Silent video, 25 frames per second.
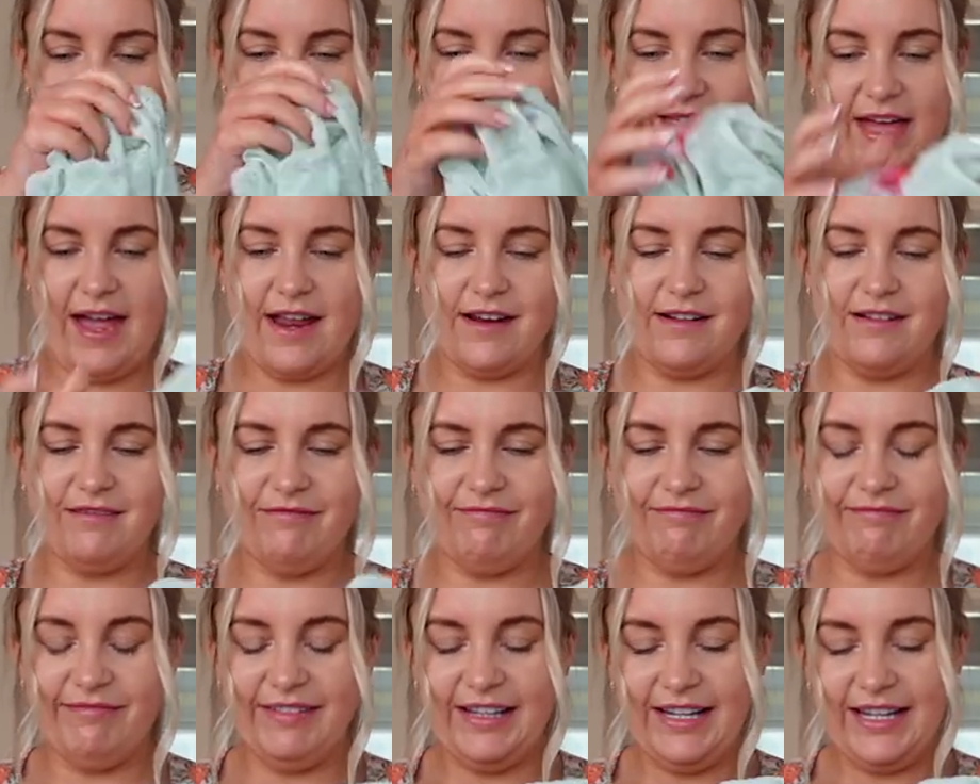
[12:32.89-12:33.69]
And then
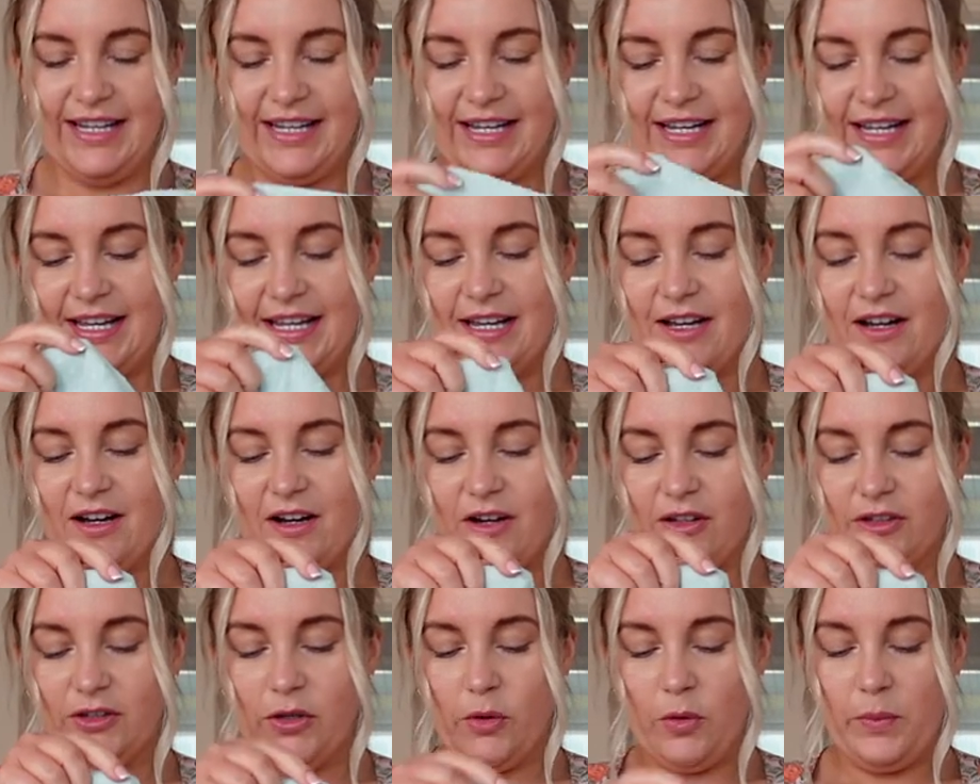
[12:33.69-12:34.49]

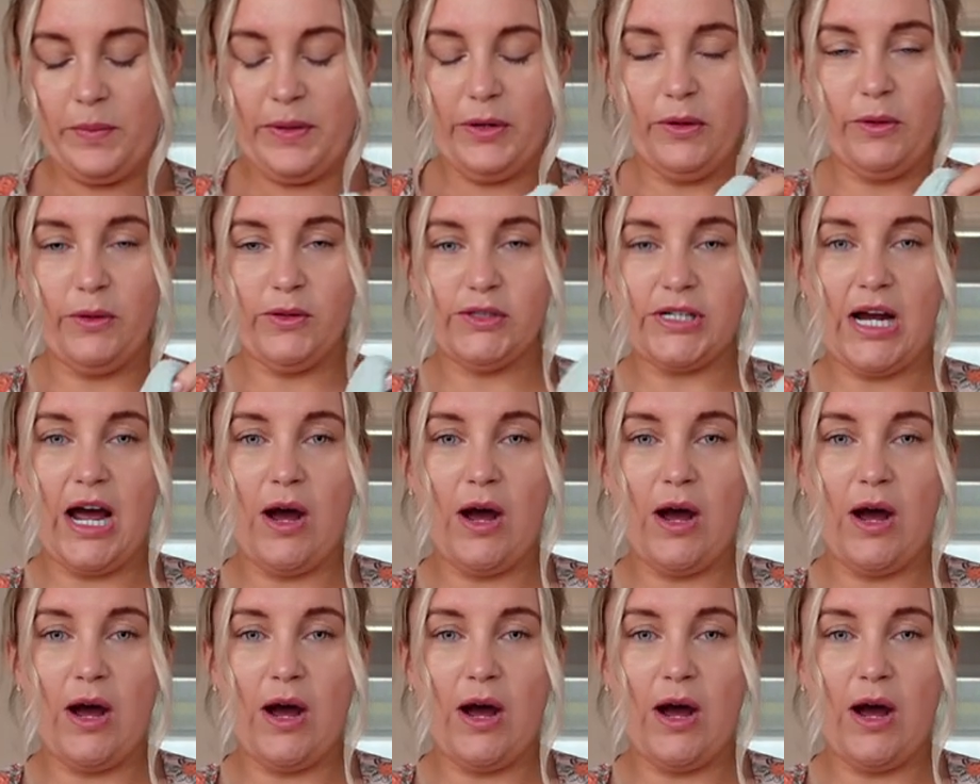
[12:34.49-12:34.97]
lo and behold,